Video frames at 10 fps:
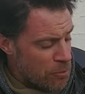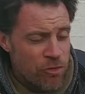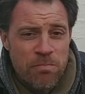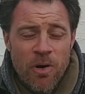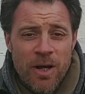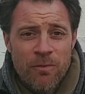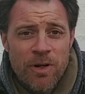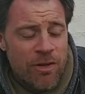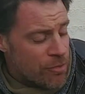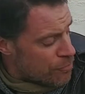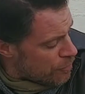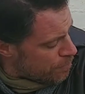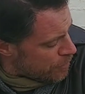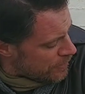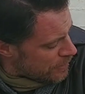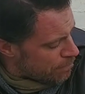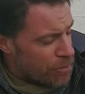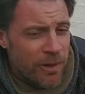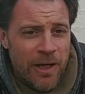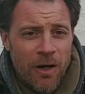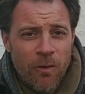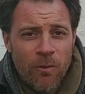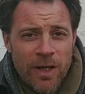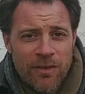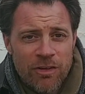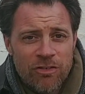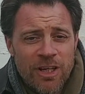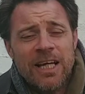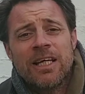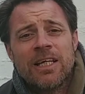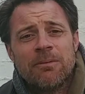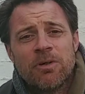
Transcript: was my reason for putting the bullet hole in this jacket.